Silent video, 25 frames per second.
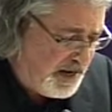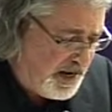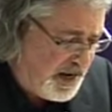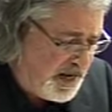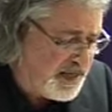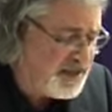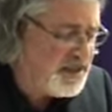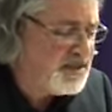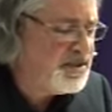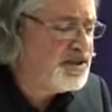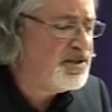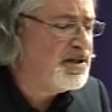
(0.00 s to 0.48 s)

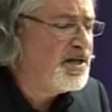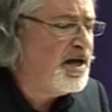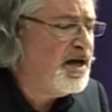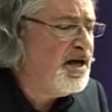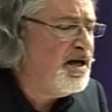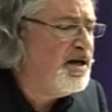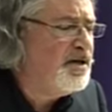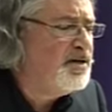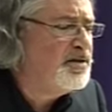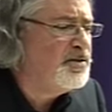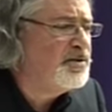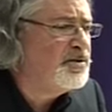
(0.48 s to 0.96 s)
And the
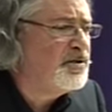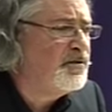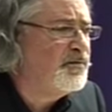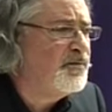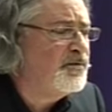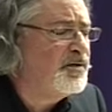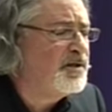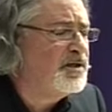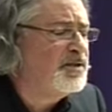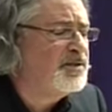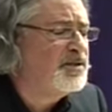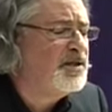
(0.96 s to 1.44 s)
styles
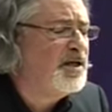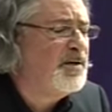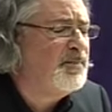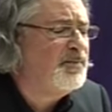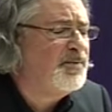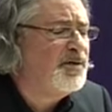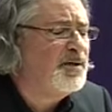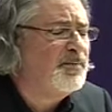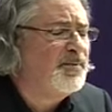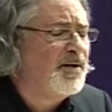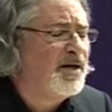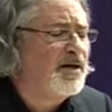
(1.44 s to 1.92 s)
of
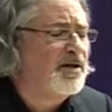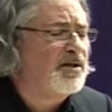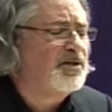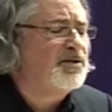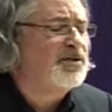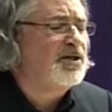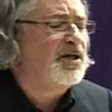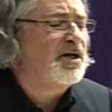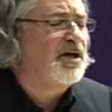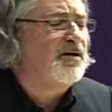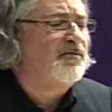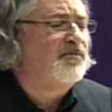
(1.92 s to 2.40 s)
contemporary
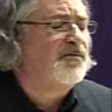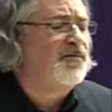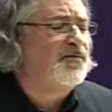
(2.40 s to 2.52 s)
biology